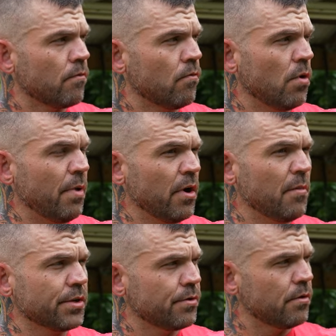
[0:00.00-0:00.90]
One pound
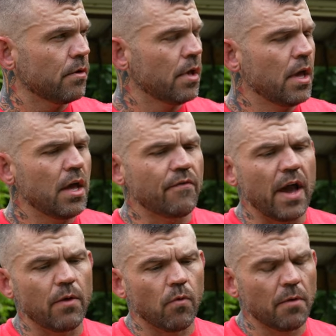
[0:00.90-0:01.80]
of muscle. If
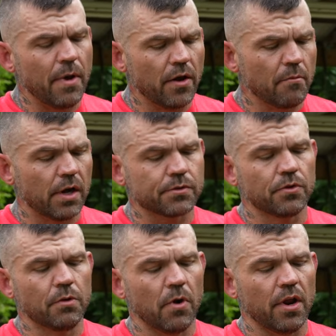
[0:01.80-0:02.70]
I had one pound of
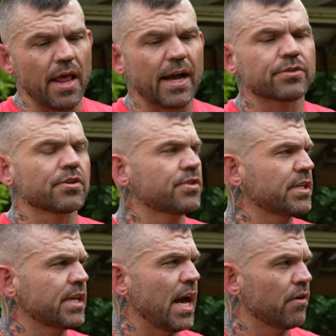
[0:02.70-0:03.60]
muscle, you burn an extra
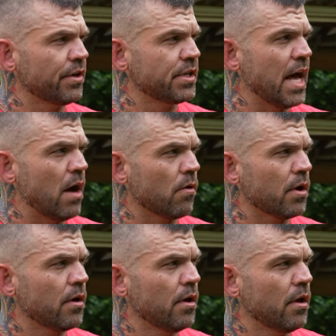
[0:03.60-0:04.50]
six calories an hour.
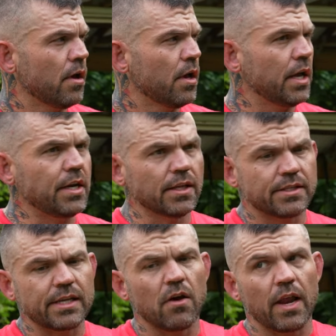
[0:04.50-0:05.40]
It
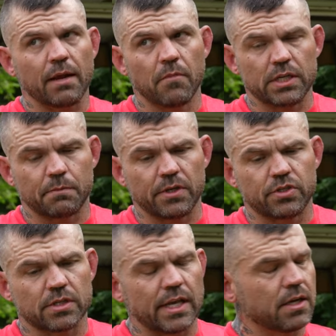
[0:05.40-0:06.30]
doesn't sound like much, but it's
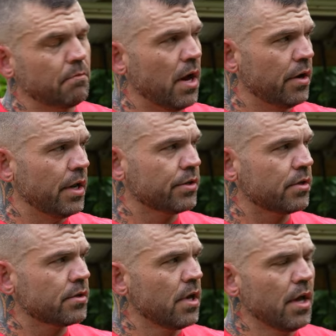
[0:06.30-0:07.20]
just like compounding
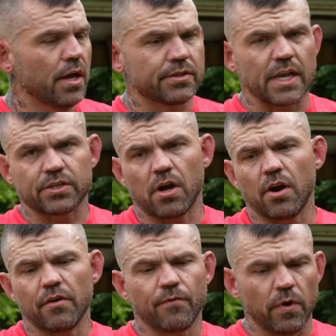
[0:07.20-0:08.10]
interest. It's extra one
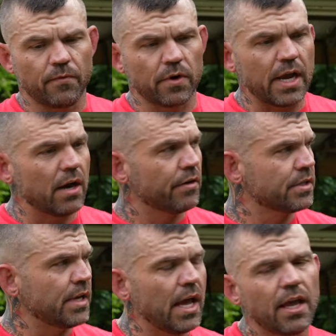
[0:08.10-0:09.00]
hundred forty-four
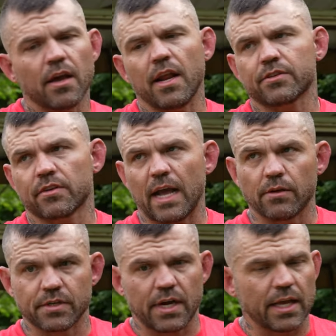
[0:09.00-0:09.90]
calories a day, an extra one
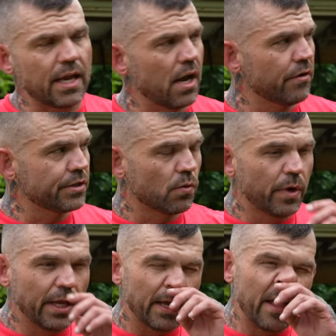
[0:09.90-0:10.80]
thousand eight calories a
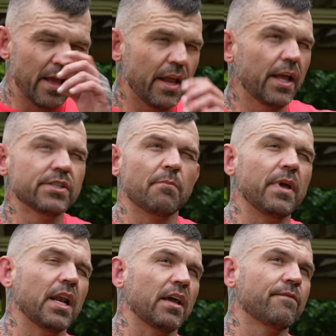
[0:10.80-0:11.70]
week. It ends up
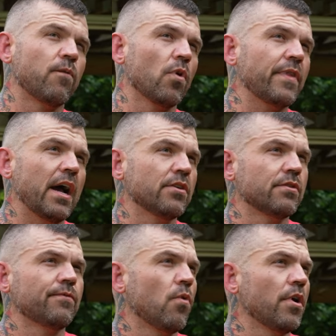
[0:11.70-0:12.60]
being like four
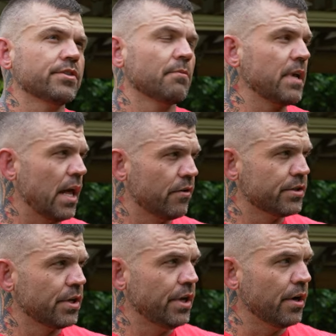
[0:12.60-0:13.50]
thousand four hundred some
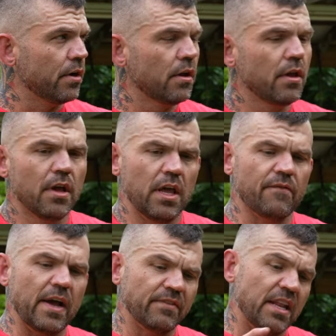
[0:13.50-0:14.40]
calories a year.
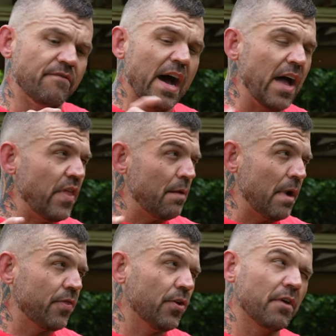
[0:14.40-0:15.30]
If I divide that
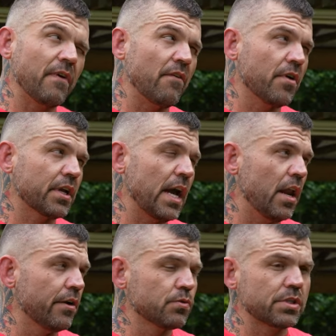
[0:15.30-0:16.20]
by three thousand five hundred
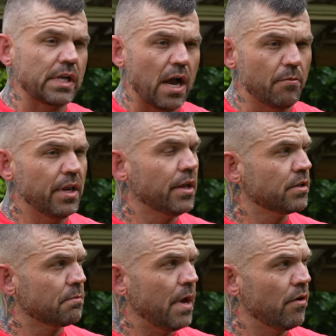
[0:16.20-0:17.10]
calories, which is how many
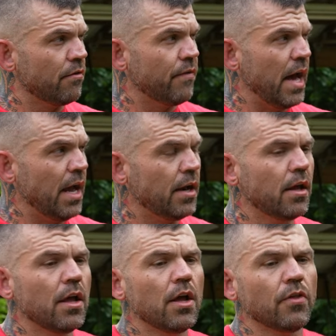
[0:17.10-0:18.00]
is a pound of fat,
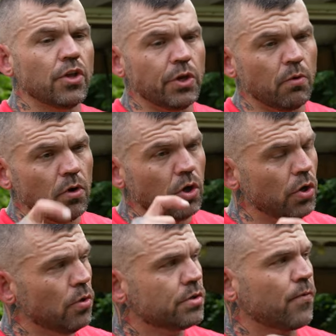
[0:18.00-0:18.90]
then you will
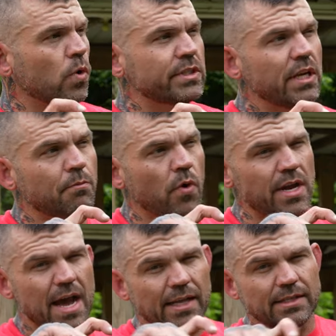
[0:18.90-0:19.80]
lose fourteen
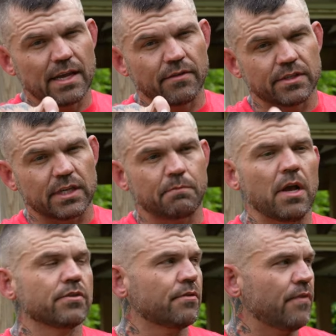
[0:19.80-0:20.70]
point nine seven six
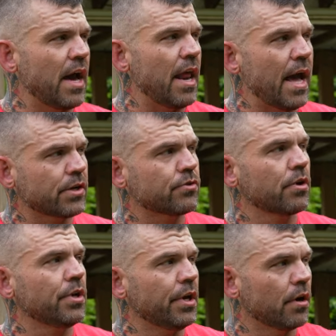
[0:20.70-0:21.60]
pounds of fat
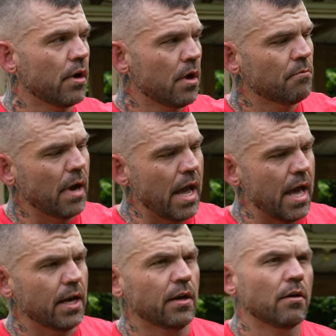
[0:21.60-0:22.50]
extra a year by
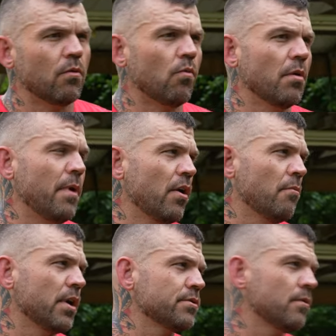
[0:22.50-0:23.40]
adding one pound
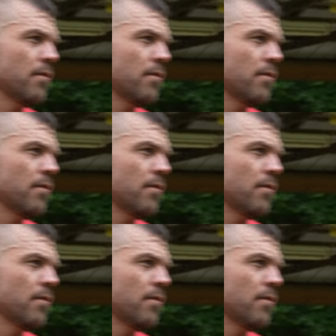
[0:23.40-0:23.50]
of muscle.